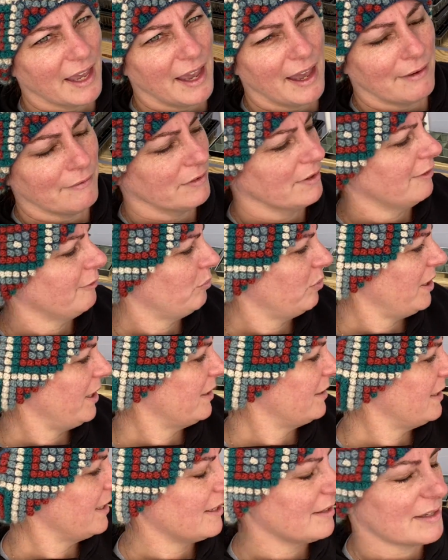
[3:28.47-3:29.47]
I have enough
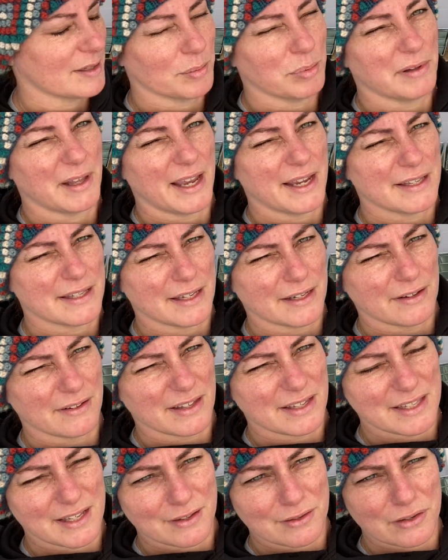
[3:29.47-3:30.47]
planting supplies. I know
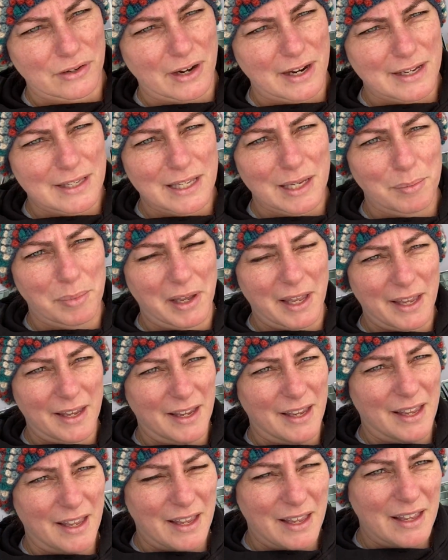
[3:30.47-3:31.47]
that sounds crazy, but
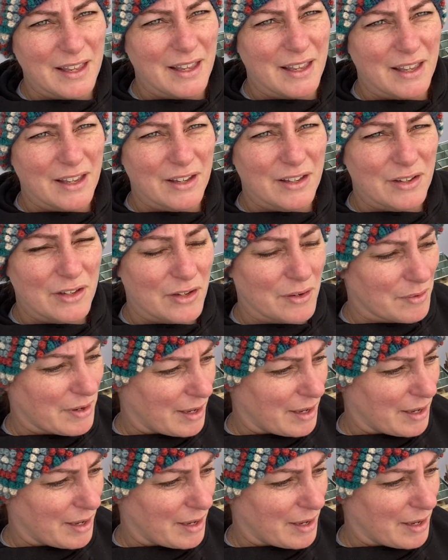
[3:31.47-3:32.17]
there's